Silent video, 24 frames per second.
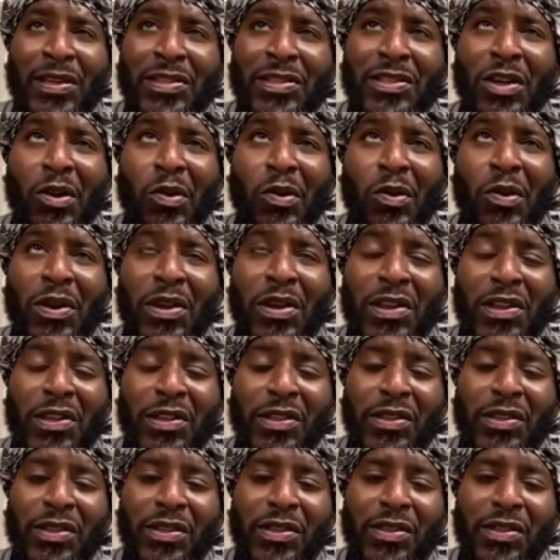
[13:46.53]
So
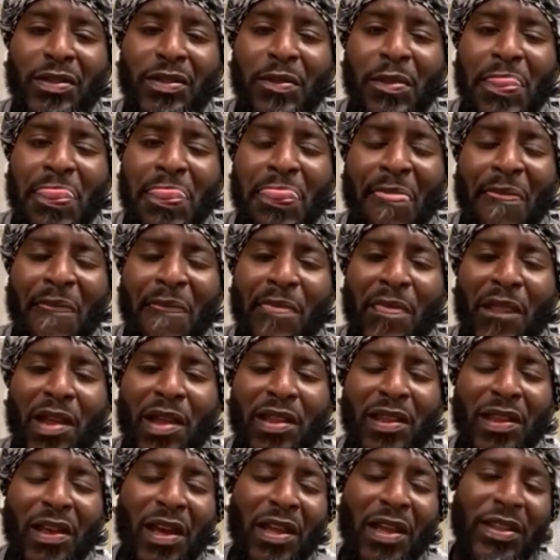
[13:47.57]

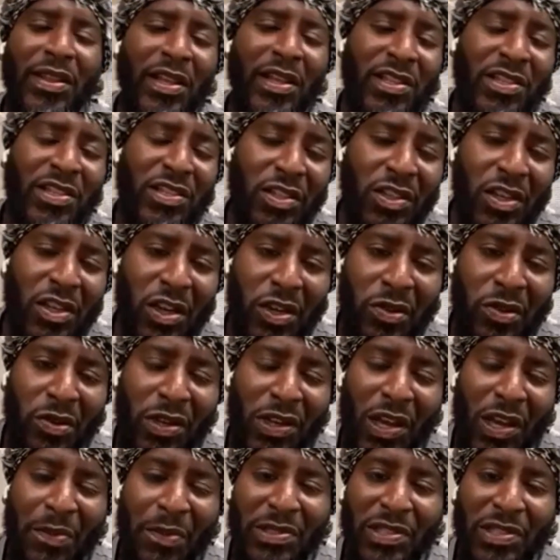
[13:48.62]
another scenario
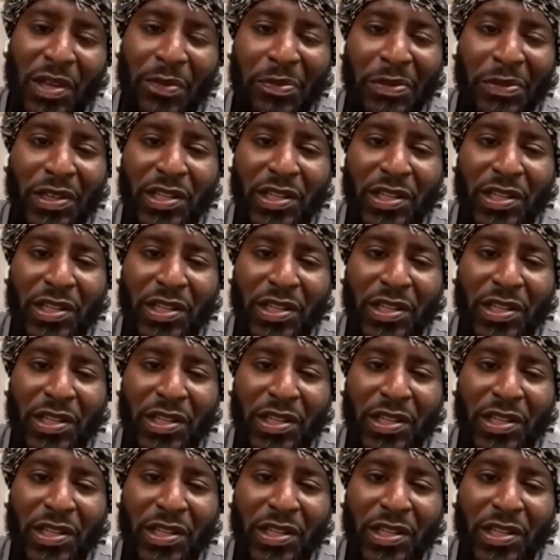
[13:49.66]
comes up